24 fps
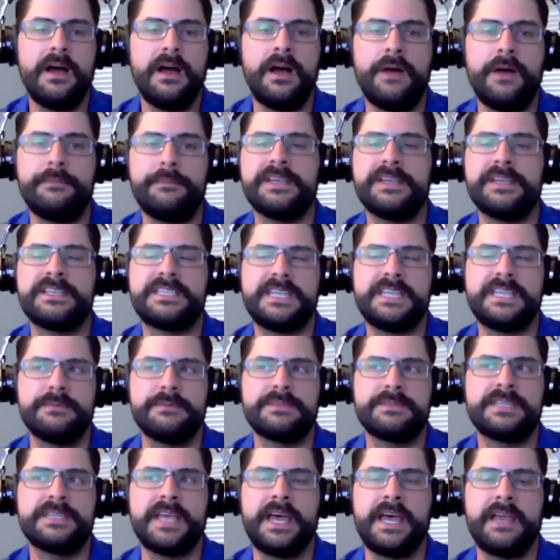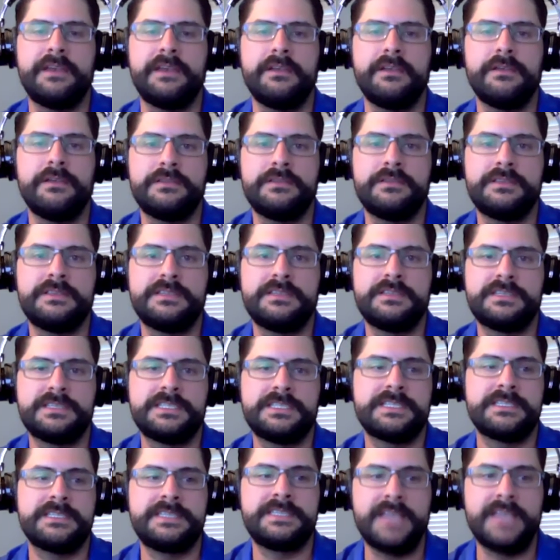it seems that
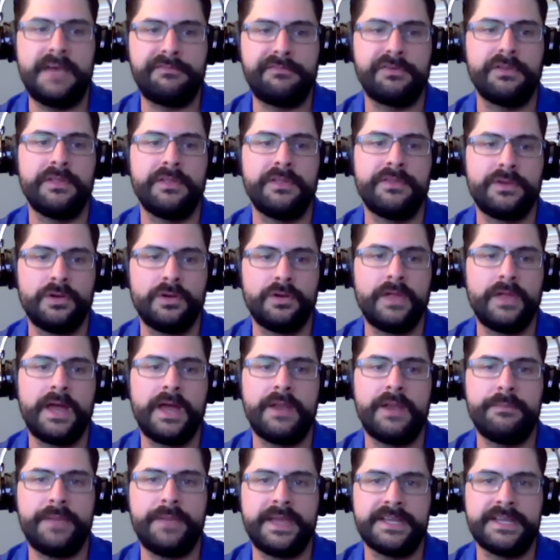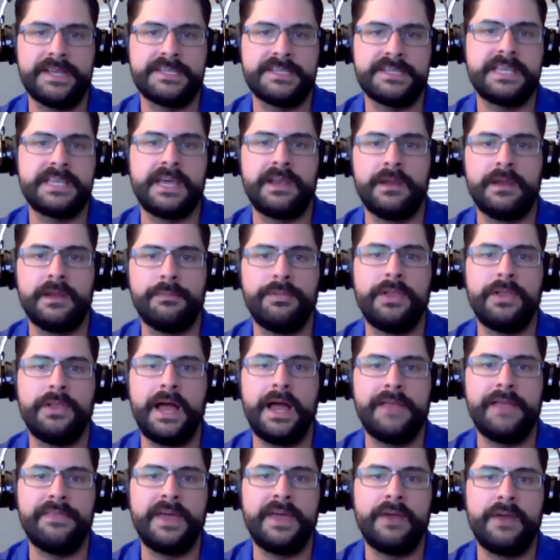definitely there are a lot of banks that
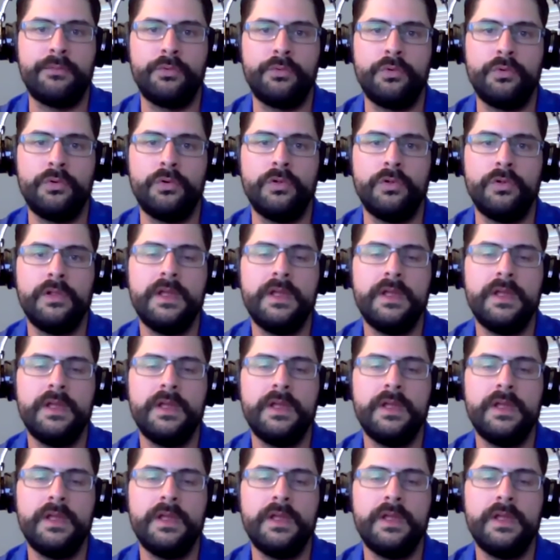applied that rule,